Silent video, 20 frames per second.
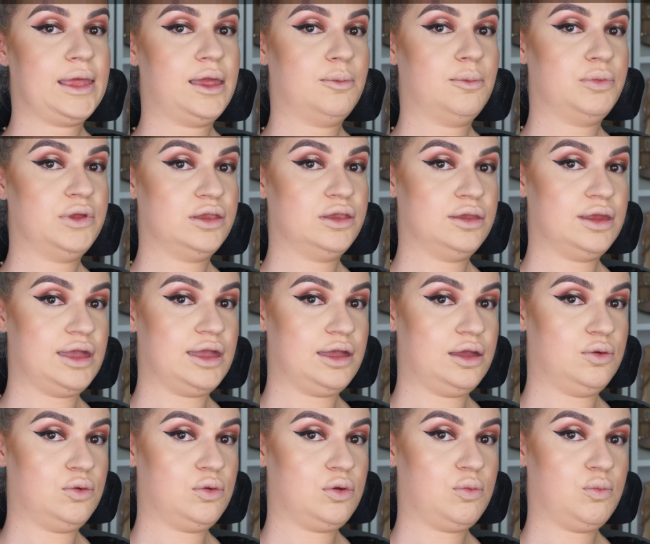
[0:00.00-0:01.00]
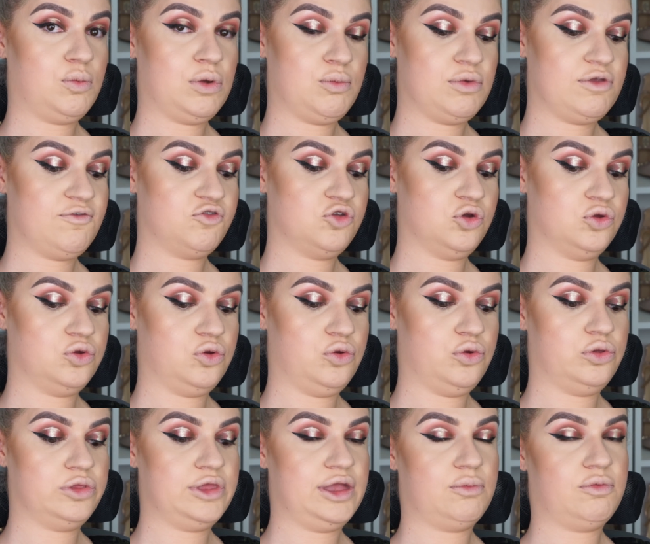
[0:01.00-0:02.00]
But now, when we've done
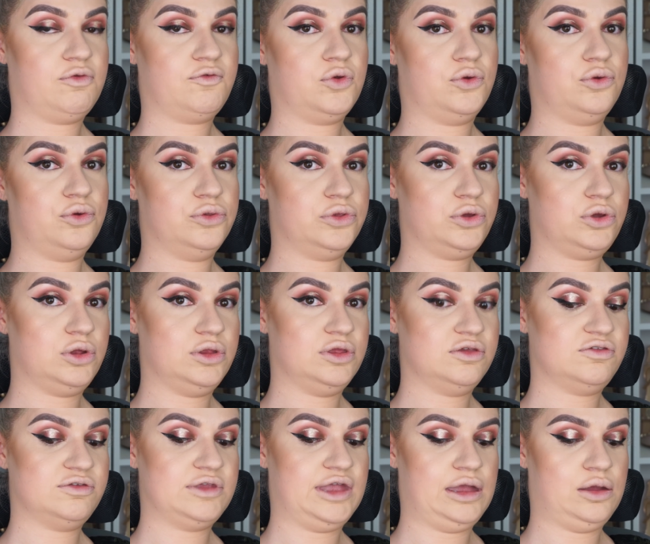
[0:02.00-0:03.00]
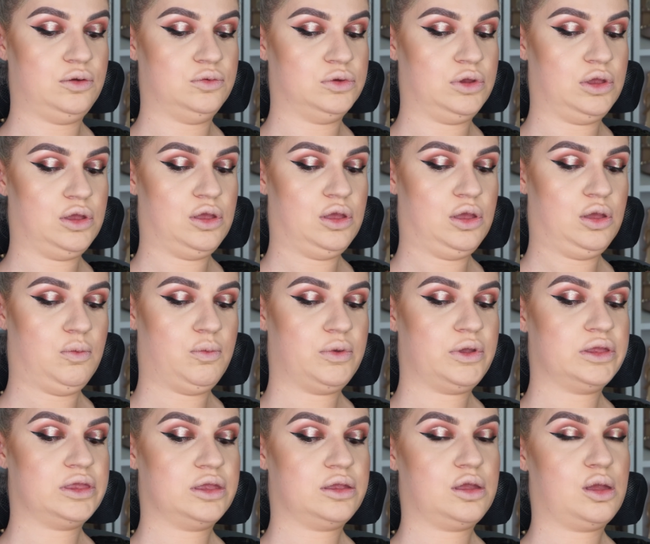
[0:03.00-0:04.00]
all that, we've got all the colours down, we're
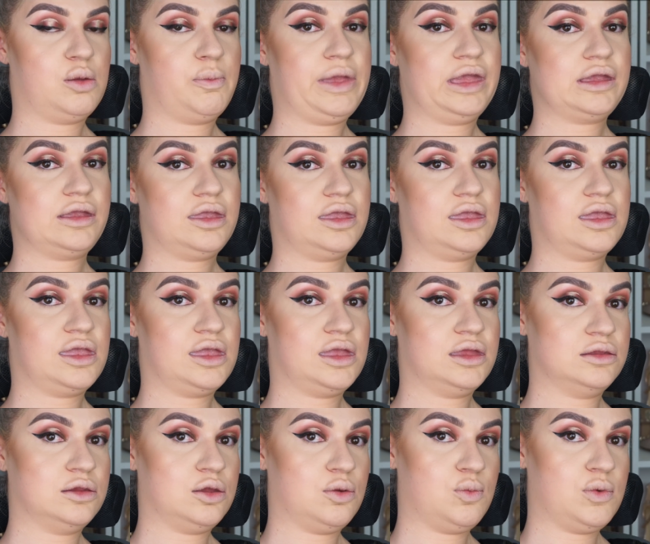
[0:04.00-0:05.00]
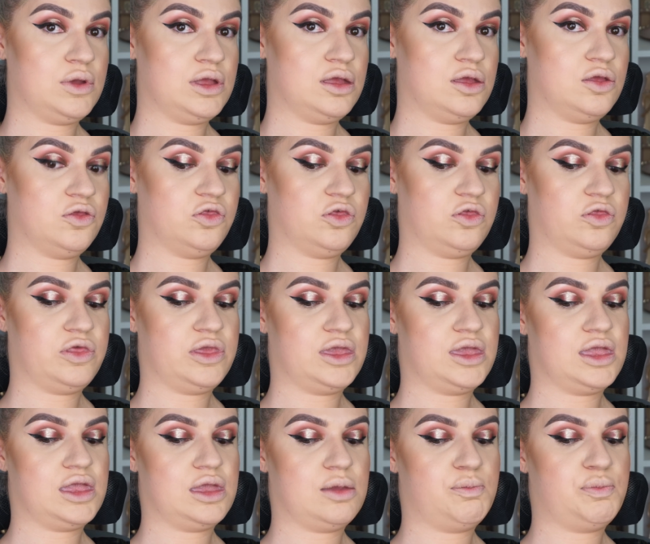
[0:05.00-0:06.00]
going to go back in with
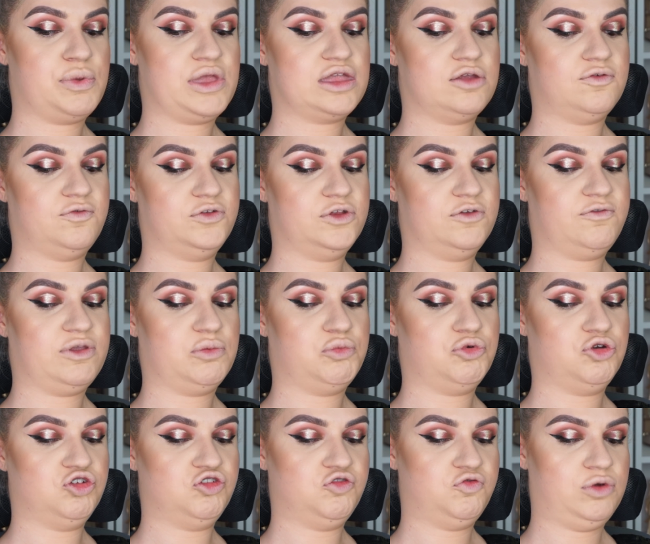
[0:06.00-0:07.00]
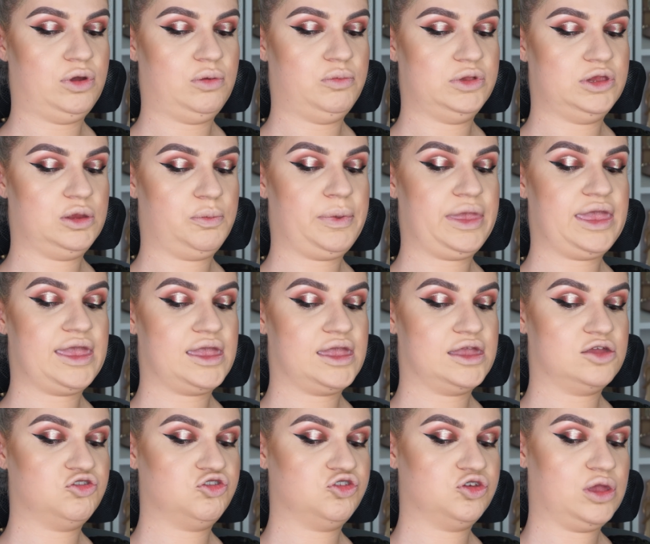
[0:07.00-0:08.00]
the big fluffy brush from
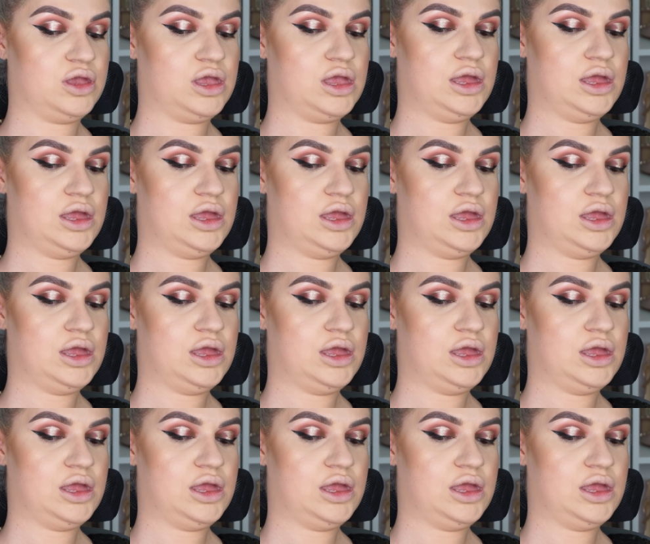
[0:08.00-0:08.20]
LePage.